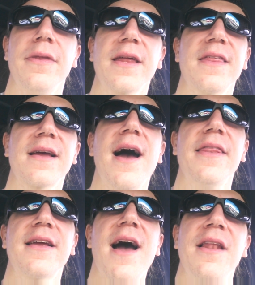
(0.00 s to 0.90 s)
the
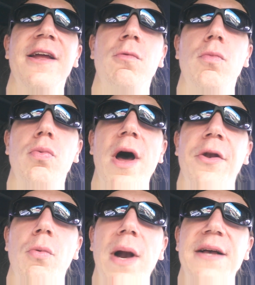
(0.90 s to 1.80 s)
kind like
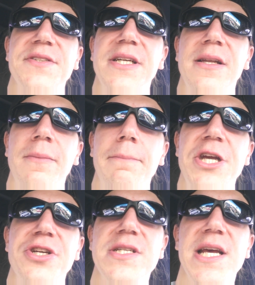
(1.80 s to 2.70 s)
Ronda Rousey and
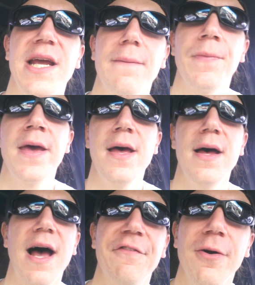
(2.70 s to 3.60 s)
Misha Tate.
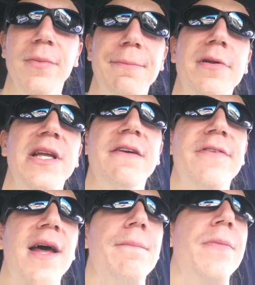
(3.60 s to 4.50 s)
I firmly
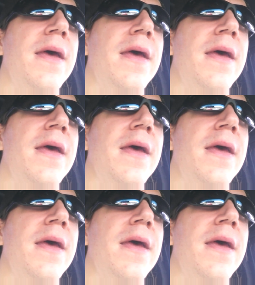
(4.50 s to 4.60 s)
believe that